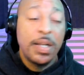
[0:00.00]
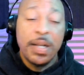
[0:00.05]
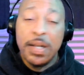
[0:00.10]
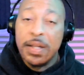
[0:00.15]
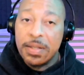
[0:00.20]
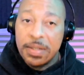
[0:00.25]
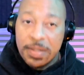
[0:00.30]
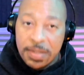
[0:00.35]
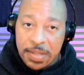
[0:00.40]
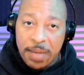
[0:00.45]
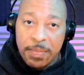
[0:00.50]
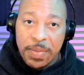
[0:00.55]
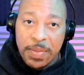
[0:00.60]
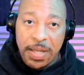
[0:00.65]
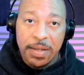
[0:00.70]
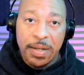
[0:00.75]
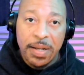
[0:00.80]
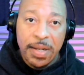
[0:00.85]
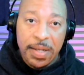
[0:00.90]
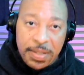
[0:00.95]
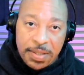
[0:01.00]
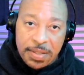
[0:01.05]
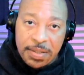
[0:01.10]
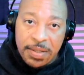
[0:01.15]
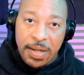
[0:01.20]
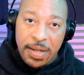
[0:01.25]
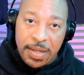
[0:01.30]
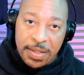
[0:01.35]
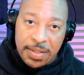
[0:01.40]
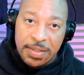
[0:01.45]
It's something.
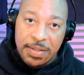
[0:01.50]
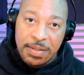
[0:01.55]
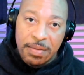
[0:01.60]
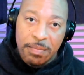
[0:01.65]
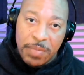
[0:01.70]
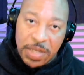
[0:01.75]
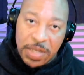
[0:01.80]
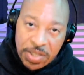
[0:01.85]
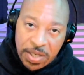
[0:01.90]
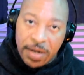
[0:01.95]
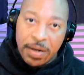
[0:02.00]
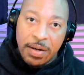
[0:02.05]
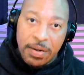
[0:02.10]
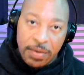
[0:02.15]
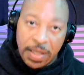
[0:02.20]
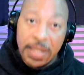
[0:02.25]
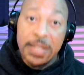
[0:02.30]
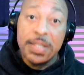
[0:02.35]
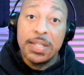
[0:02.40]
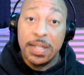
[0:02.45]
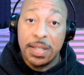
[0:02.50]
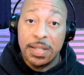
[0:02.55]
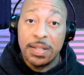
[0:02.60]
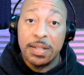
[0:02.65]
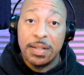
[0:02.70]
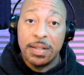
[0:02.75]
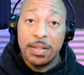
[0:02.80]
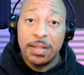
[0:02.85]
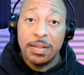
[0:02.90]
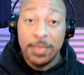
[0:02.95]
It's materialistic
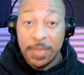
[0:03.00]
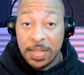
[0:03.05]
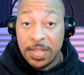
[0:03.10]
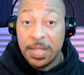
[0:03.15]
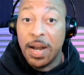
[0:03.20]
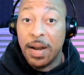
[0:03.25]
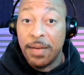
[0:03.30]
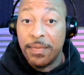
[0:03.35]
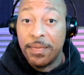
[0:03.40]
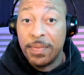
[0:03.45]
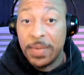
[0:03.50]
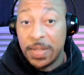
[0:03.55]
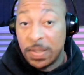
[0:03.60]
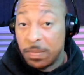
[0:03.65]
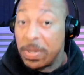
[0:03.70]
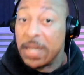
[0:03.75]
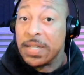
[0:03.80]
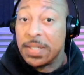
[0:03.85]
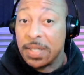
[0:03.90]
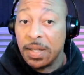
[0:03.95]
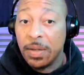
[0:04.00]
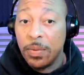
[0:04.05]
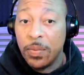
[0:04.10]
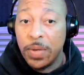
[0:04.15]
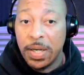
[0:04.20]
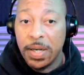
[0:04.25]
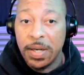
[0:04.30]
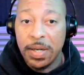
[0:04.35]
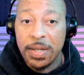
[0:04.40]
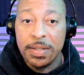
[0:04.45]
stuff. It's basically
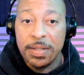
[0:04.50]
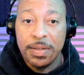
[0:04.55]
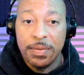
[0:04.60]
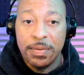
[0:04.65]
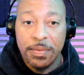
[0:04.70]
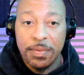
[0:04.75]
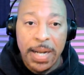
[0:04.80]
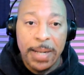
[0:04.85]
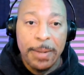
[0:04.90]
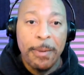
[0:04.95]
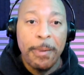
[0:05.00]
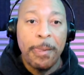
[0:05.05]
what it is, right?